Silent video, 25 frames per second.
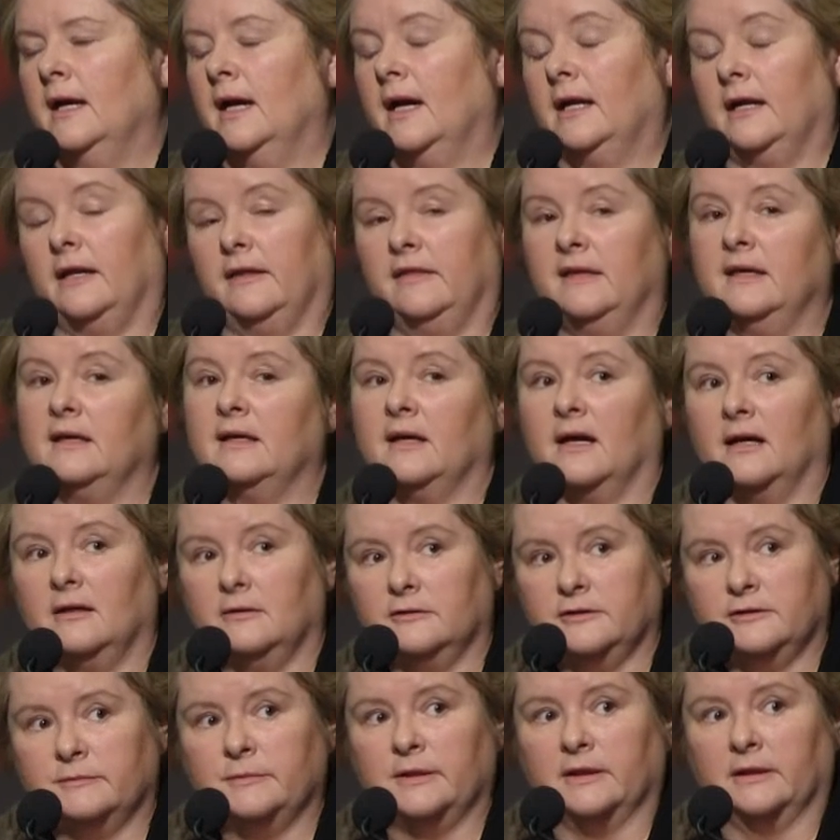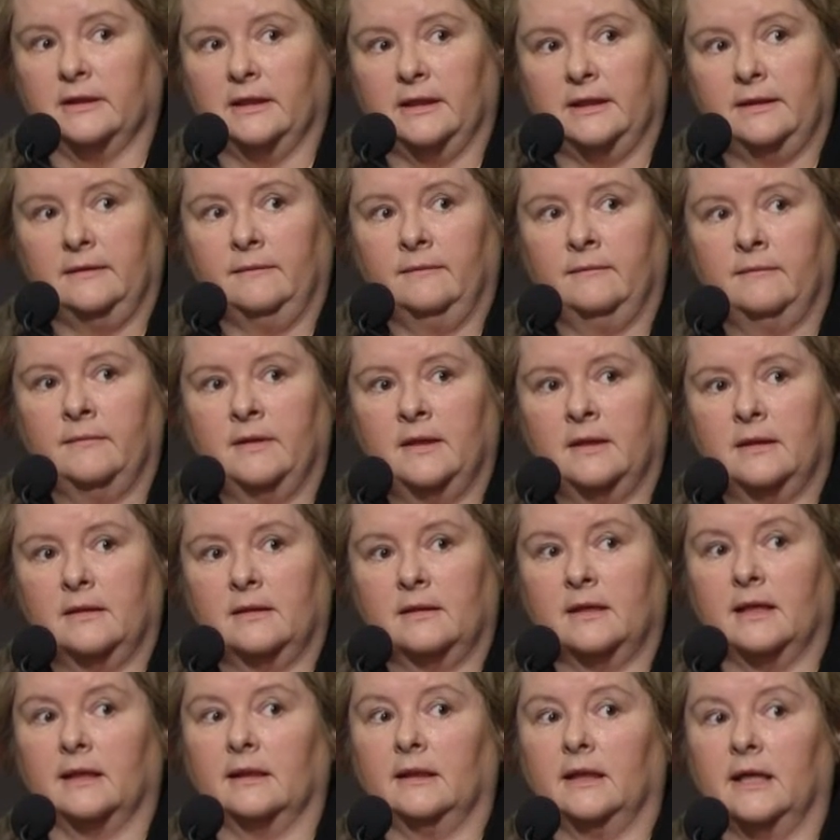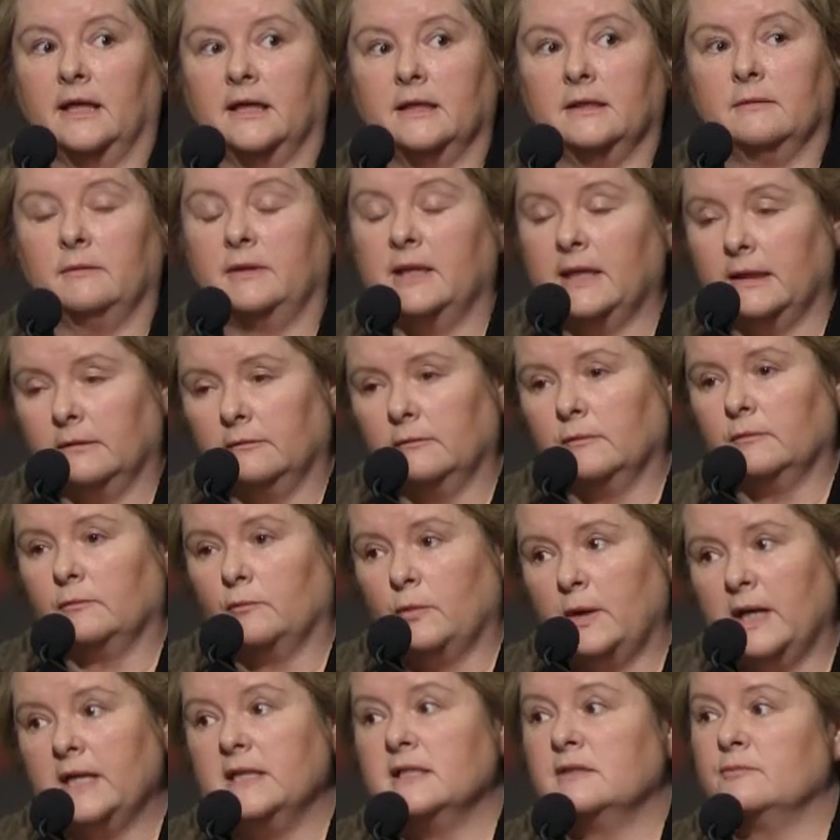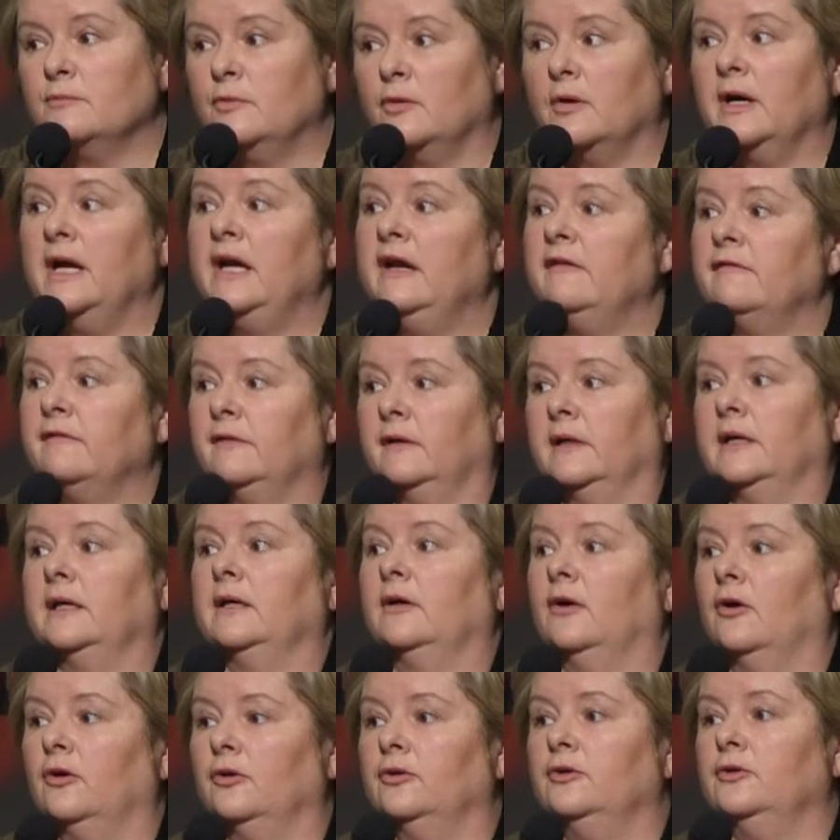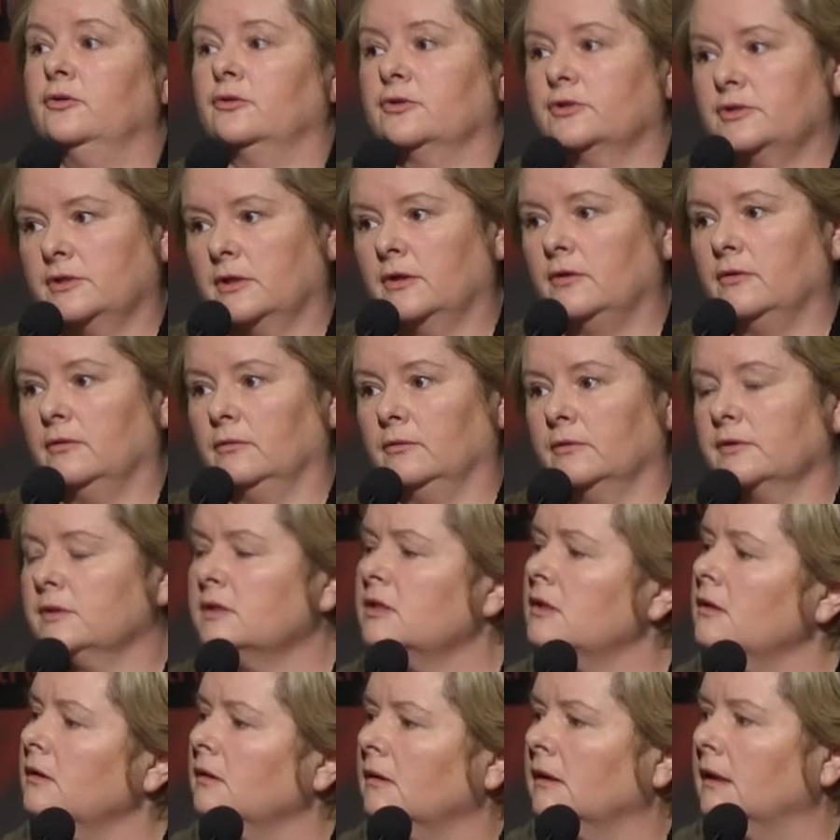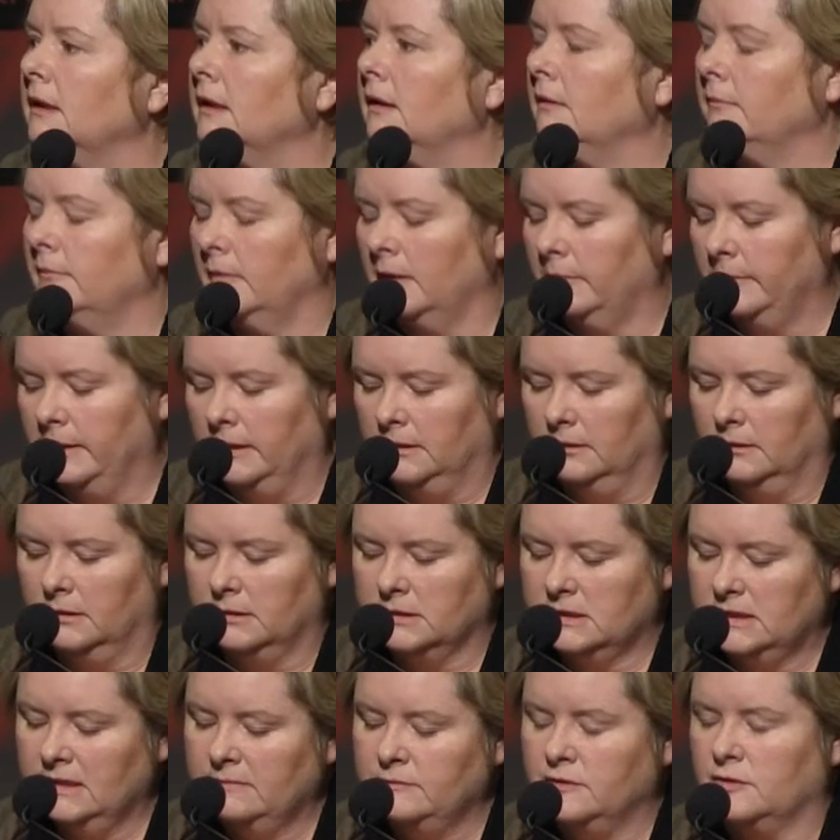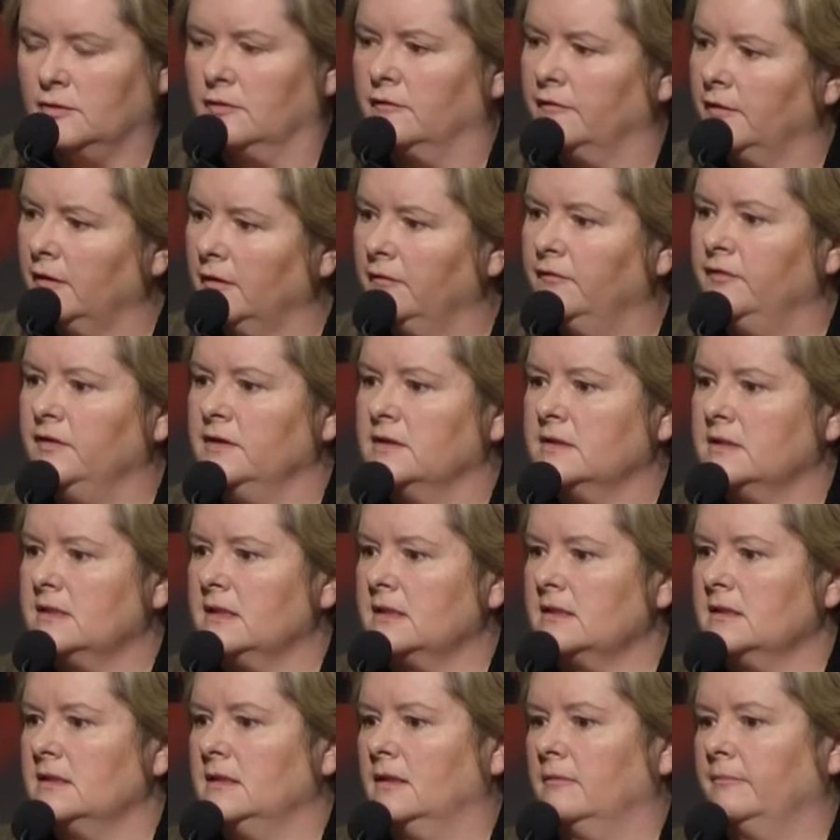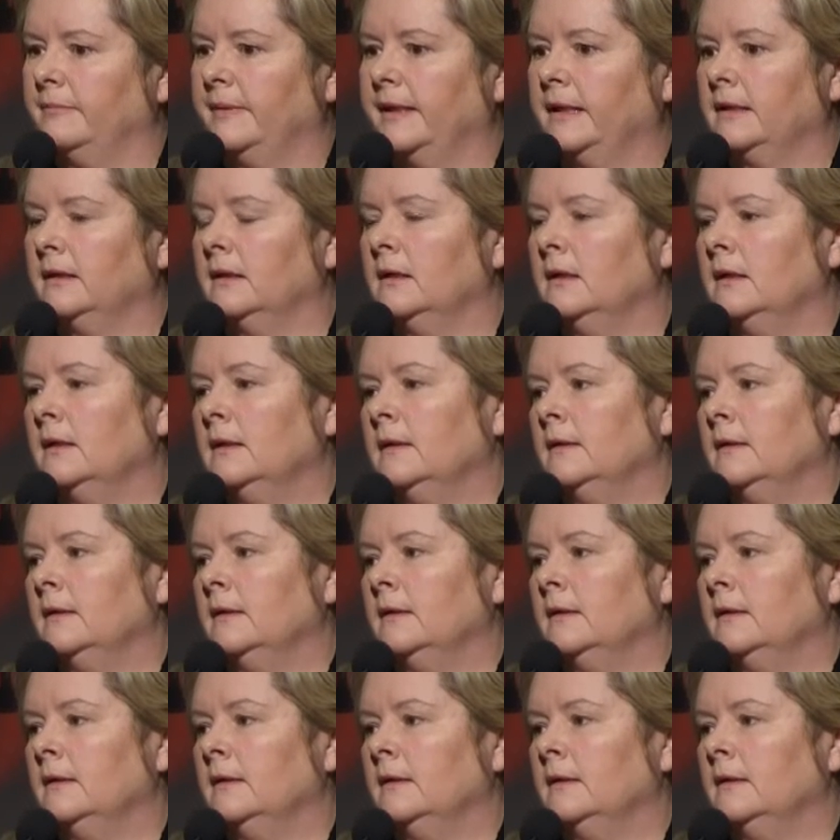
And I think ultimately that weighs more heavily on your soul. Certainly, I mean, it seems sort of obvious, doesn't it? But